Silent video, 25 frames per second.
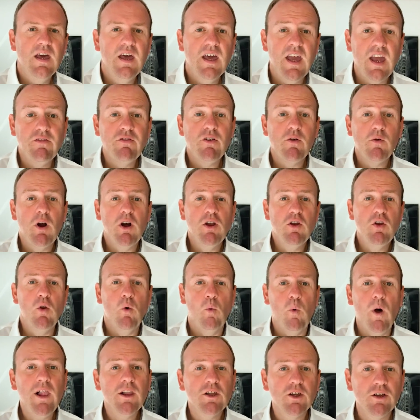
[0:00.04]
Hey
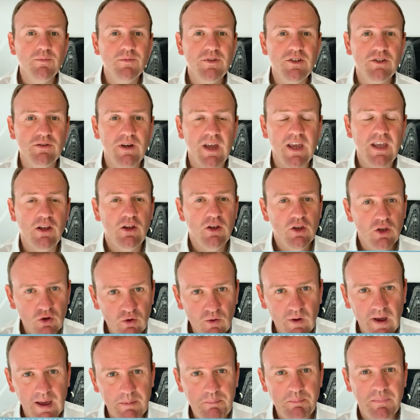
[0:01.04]
everyone, welcome to a
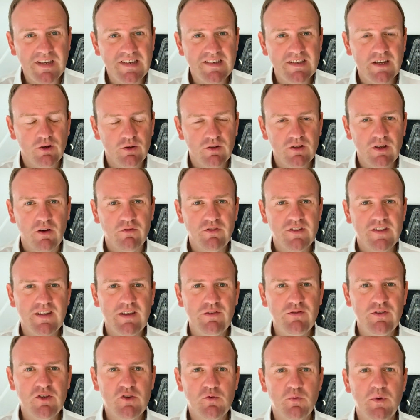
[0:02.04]
new episode of
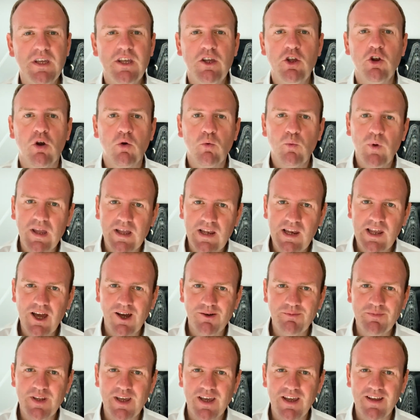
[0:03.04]
Steven's Week, your weekly
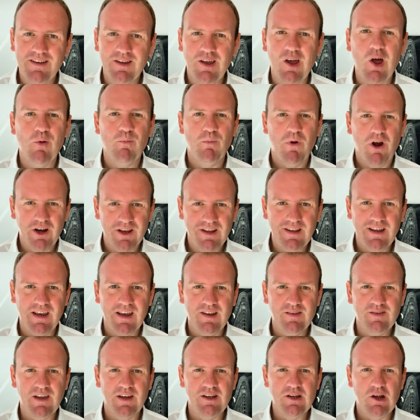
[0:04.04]
update on marketing
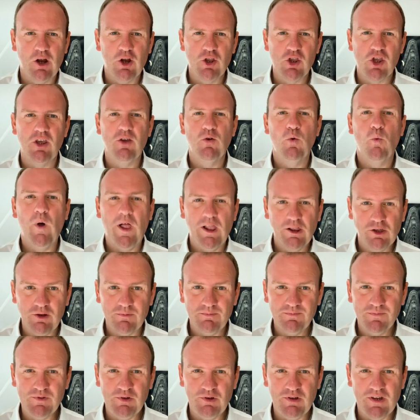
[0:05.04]
and technology.
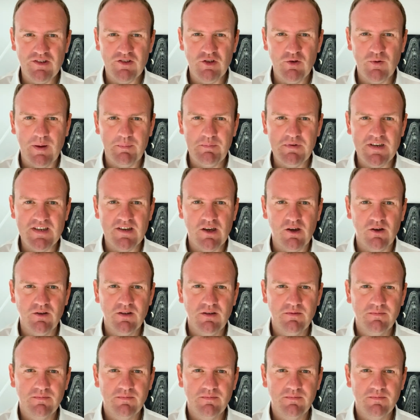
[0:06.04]
Welcome to this new episode.